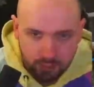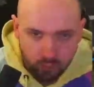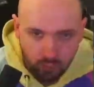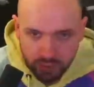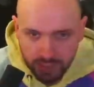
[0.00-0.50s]

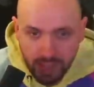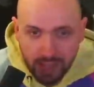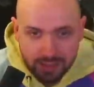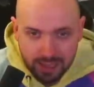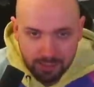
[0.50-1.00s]
We can let
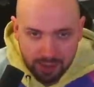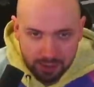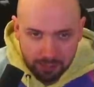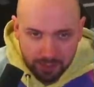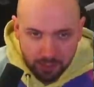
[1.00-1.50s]
our teammate
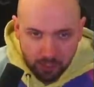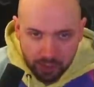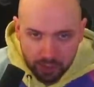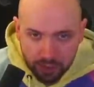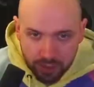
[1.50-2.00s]
commit, we
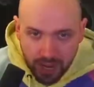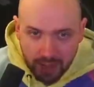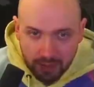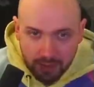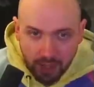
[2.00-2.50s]
can just
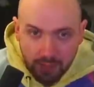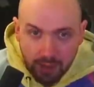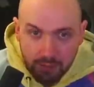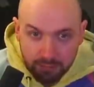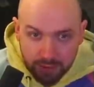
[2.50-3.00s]
hang, and
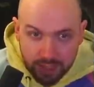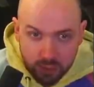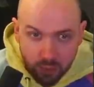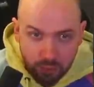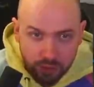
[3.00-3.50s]
now
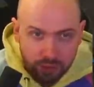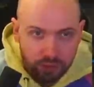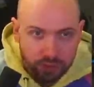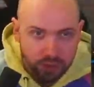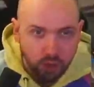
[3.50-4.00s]
this would be
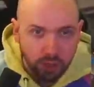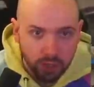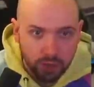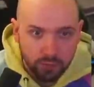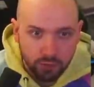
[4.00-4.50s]
yours to try and
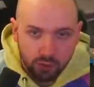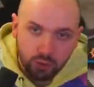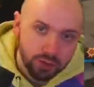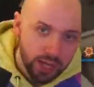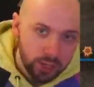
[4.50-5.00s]
go for,
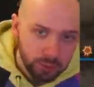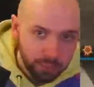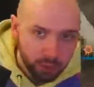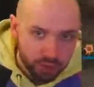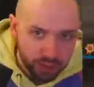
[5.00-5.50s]
or now you'd be
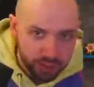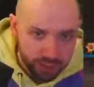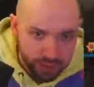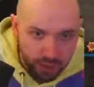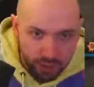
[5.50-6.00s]
pushing into the
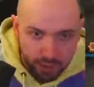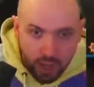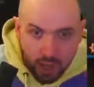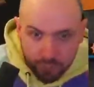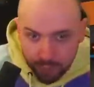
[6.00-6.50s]
side
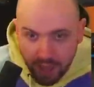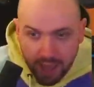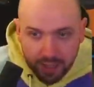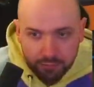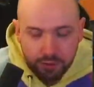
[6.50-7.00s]
from ahead of